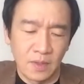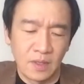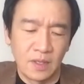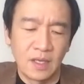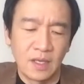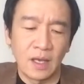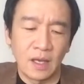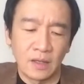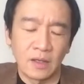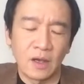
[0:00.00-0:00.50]

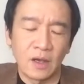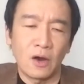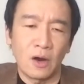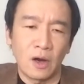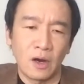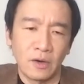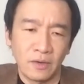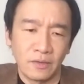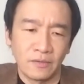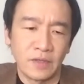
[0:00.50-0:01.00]
get at the
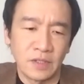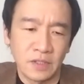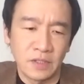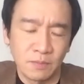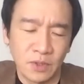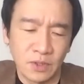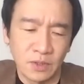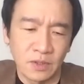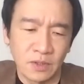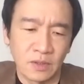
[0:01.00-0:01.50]
heart of this
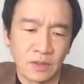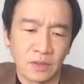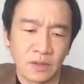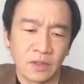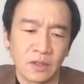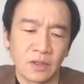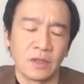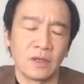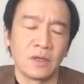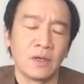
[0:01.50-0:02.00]

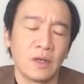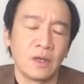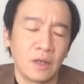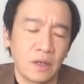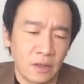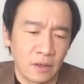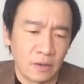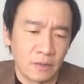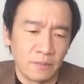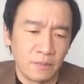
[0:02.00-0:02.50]
particular
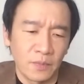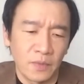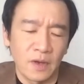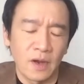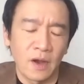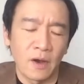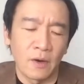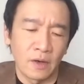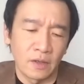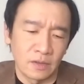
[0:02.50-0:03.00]
uh,
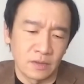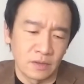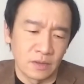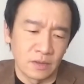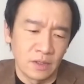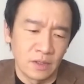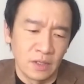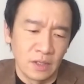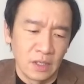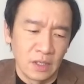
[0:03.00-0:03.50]

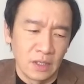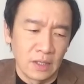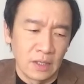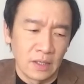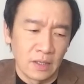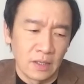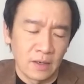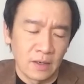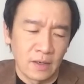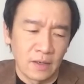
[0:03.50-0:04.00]
character.
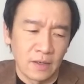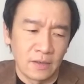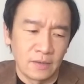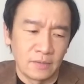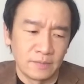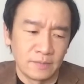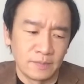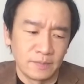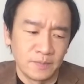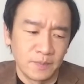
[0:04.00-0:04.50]

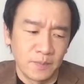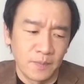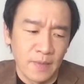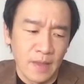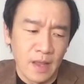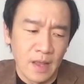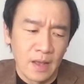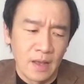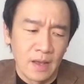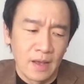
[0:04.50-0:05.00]
Um,
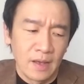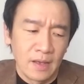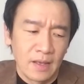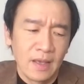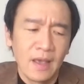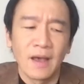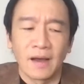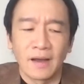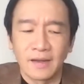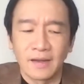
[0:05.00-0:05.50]

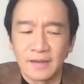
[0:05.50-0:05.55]
yeah,